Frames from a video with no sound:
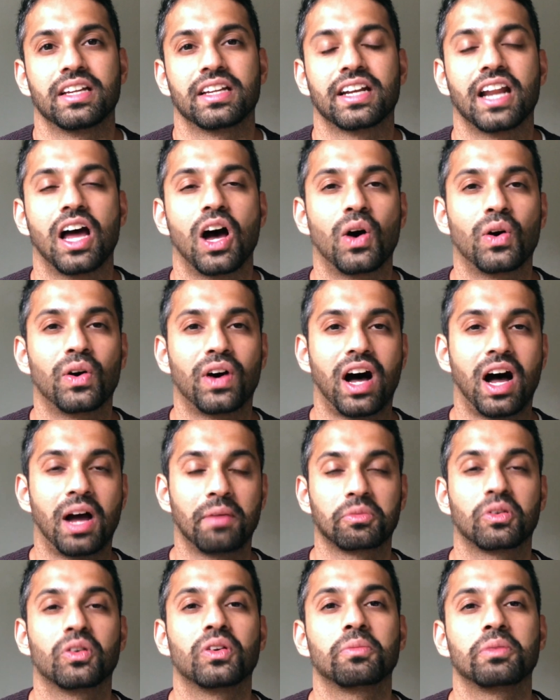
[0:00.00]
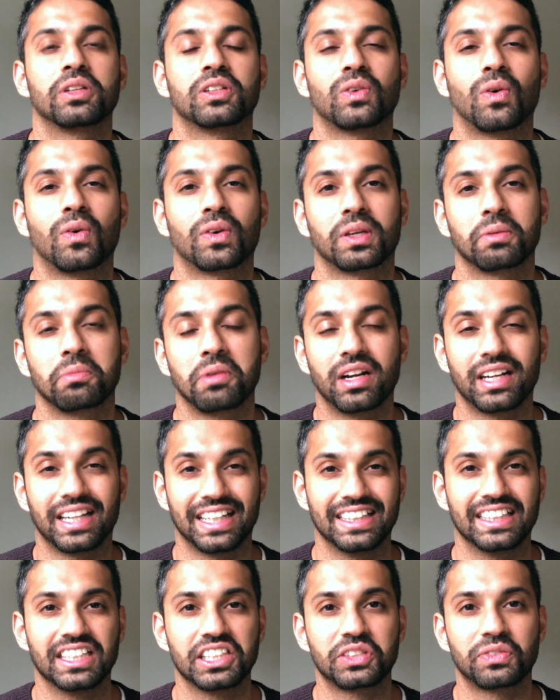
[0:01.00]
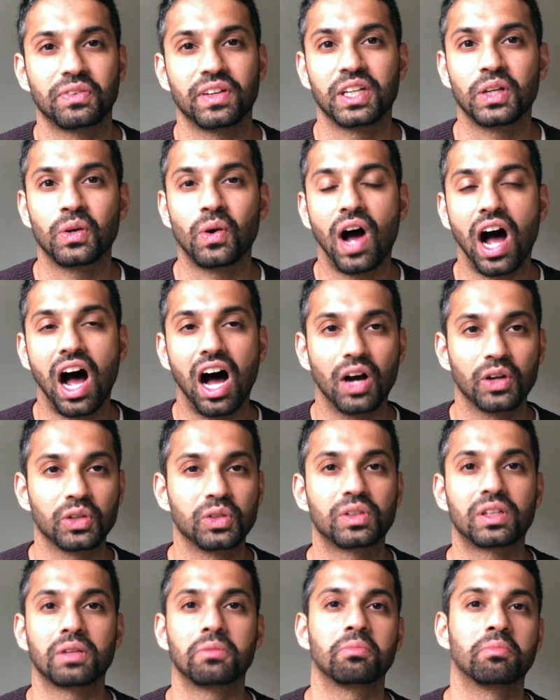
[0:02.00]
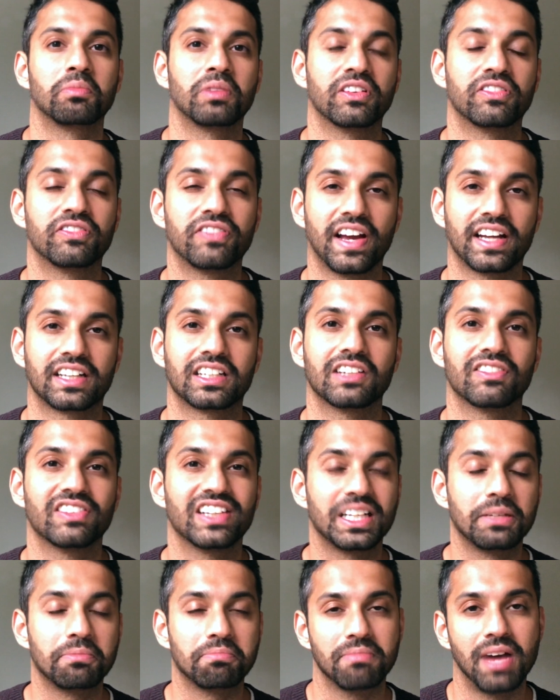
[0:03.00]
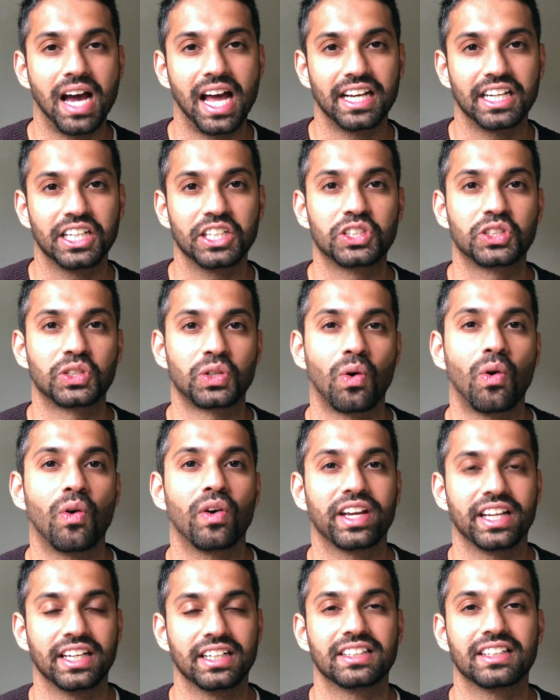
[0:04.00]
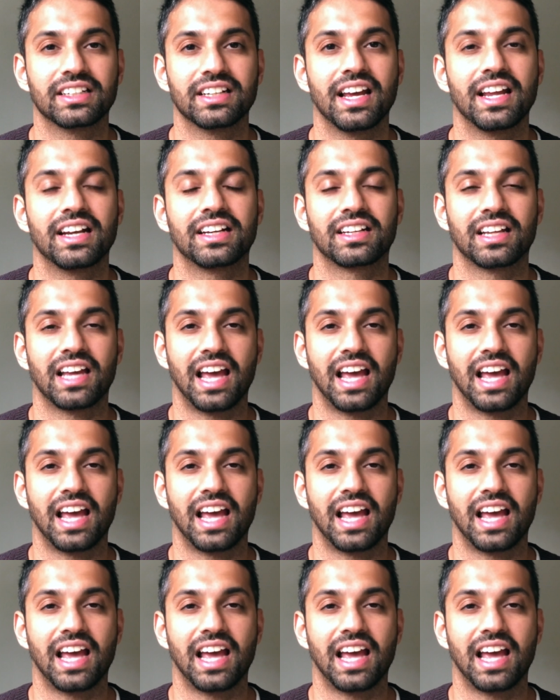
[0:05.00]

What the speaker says: Now, I'm going to be talking about in this video how you can effectively manage your internet